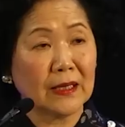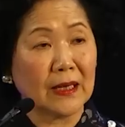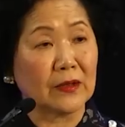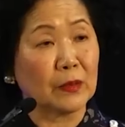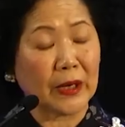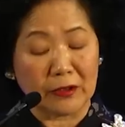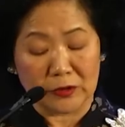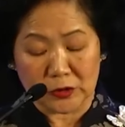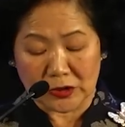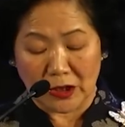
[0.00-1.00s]
And the
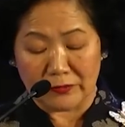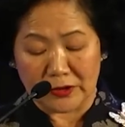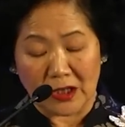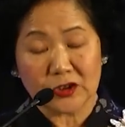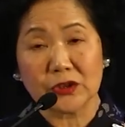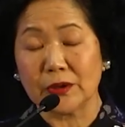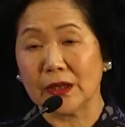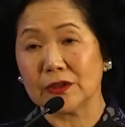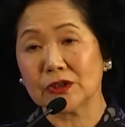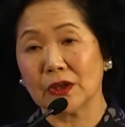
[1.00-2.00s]
perils of not
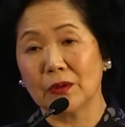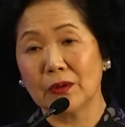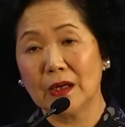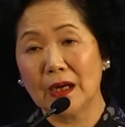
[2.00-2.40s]
doing so